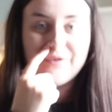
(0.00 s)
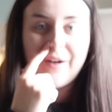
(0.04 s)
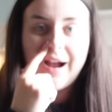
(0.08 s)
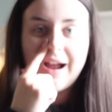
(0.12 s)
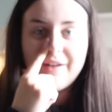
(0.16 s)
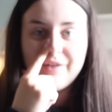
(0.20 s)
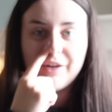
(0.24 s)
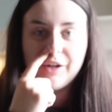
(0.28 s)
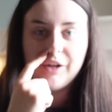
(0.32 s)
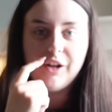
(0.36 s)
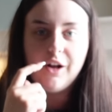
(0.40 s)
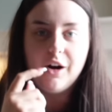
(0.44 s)

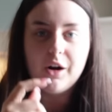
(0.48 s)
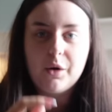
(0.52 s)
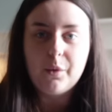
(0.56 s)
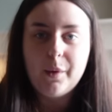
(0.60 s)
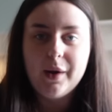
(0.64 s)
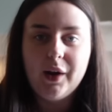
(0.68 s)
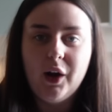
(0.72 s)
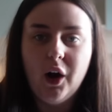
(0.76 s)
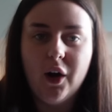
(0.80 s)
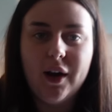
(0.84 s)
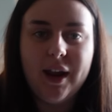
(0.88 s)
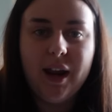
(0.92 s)
5 o'clock.
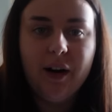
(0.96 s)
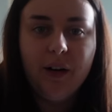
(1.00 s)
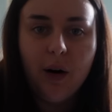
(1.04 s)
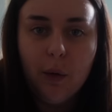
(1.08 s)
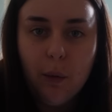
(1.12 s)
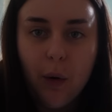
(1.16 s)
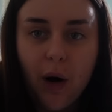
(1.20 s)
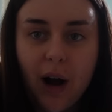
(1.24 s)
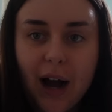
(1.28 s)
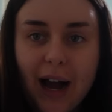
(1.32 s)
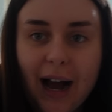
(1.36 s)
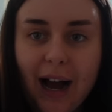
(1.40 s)
We got here at
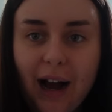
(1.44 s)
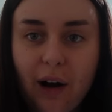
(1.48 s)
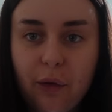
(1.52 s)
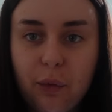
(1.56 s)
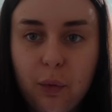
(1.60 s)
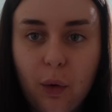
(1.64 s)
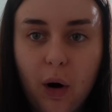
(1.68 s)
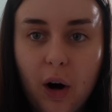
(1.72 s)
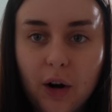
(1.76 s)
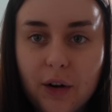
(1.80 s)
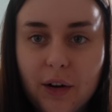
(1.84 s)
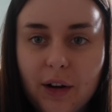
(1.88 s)
what,
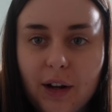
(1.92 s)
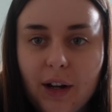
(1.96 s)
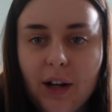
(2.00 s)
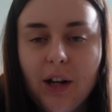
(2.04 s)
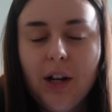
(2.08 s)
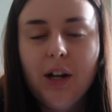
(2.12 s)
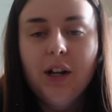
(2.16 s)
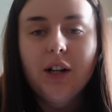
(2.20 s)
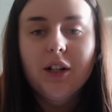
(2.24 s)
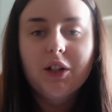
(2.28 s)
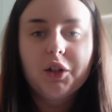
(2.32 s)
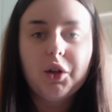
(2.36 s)
1:30?
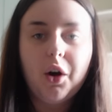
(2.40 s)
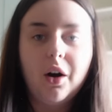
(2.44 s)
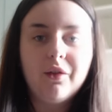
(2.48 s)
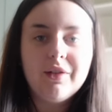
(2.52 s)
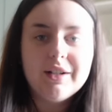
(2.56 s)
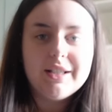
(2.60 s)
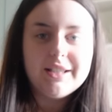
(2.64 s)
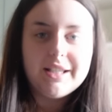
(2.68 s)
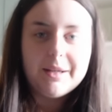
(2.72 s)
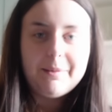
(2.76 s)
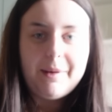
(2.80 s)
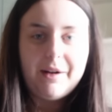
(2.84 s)
So
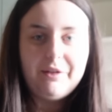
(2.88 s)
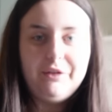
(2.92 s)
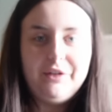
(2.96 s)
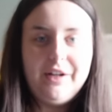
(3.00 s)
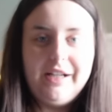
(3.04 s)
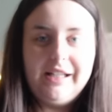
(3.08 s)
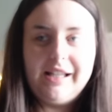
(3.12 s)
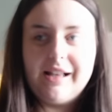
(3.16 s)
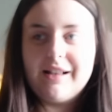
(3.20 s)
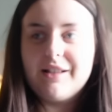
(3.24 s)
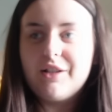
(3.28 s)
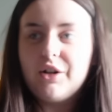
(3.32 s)
obviously my
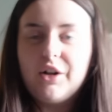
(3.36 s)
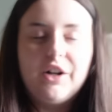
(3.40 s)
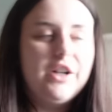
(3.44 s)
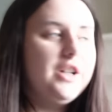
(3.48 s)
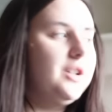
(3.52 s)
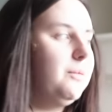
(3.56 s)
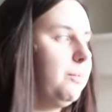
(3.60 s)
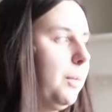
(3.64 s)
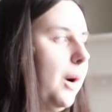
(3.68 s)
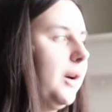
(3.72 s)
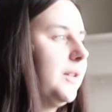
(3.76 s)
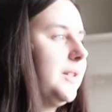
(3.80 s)
feelings
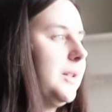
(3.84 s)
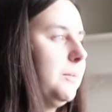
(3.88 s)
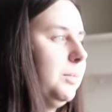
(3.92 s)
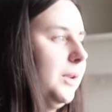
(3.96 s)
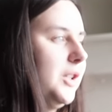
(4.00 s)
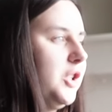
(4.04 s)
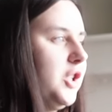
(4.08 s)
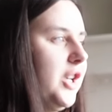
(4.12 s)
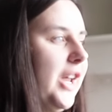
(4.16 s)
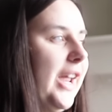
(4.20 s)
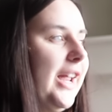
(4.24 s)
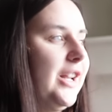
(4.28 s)
can possibly
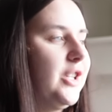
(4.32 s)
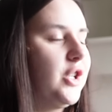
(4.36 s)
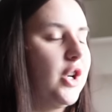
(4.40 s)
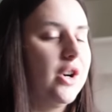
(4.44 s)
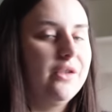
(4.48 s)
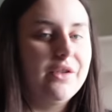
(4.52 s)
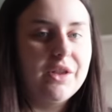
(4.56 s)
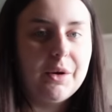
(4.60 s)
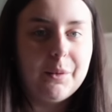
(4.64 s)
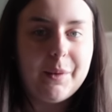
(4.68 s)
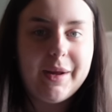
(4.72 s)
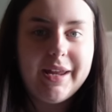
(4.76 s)
change
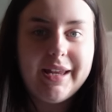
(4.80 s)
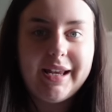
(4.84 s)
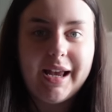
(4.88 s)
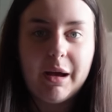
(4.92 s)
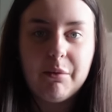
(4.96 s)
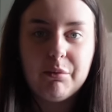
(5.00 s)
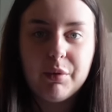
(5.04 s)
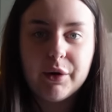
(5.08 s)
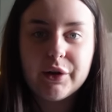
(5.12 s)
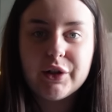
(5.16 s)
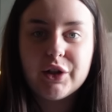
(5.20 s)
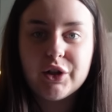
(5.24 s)
over the
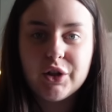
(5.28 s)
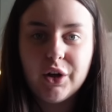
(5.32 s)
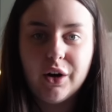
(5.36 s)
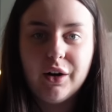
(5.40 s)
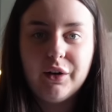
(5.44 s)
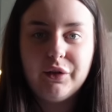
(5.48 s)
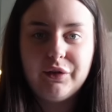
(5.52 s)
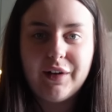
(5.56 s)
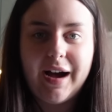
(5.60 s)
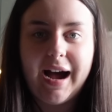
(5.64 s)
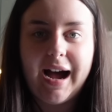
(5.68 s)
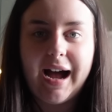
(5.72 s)
weekend, but so
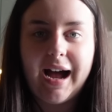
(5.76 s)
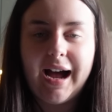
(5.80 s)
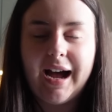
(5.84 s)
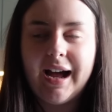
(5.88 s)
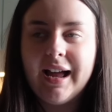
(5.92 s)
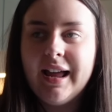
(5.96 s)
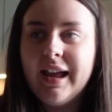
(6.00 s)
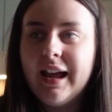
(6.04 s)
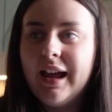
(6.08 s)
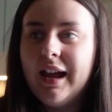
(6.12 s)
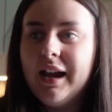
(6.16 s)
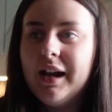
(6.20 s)
far,
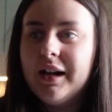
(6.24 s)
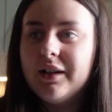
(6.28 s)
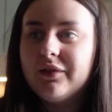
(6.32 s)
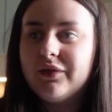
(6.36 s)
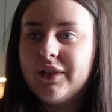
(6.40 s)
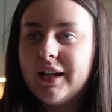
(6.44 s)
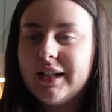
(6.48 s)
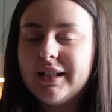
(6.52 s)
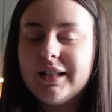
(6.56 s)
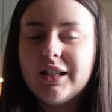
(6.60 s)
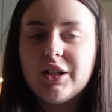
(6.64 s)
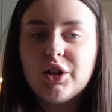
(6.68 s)

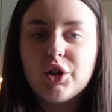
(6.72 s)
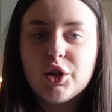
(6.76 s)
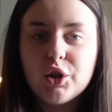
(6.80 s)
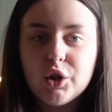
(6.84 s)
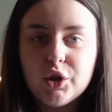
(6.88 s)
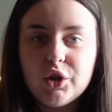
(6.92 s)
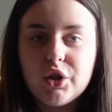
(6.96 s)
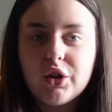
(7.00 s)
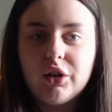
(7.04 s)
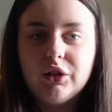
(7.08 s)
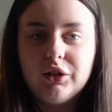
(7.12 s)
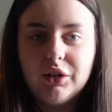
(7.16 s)
this is
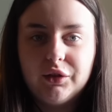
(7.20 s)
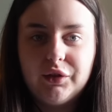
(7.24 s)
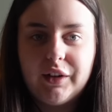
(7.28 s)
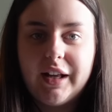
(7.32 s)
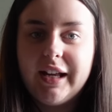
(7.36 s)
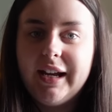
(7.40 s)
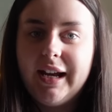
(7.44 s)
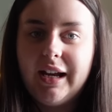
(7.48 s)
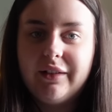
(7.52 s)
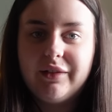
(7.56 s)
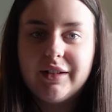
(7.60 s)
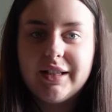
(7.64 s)
such a lovely
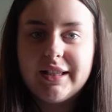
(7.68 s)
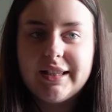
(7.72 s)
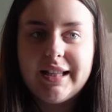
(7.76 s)
haven